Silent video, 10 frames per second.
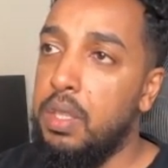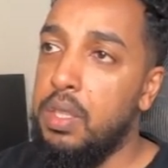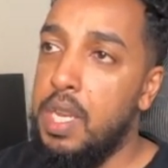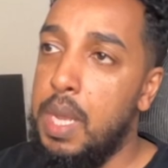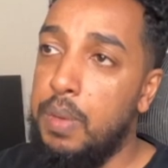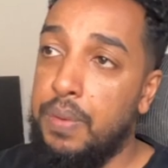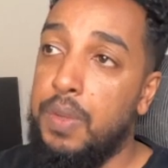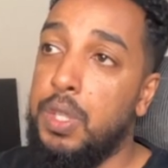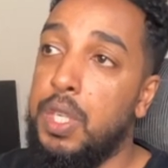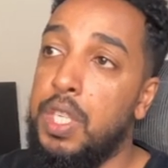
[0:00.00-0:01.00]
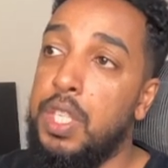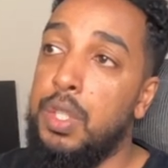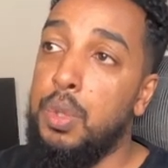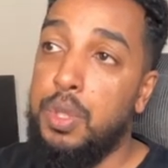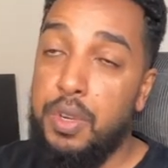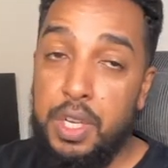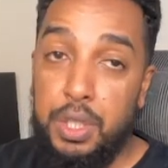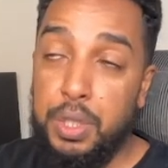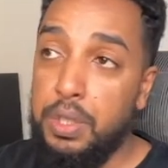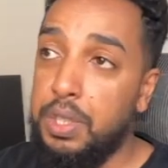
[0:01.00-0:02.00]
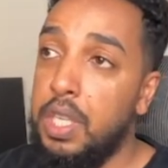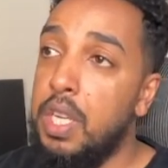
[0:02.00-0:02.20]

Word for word: The name of the fixture is use credentials.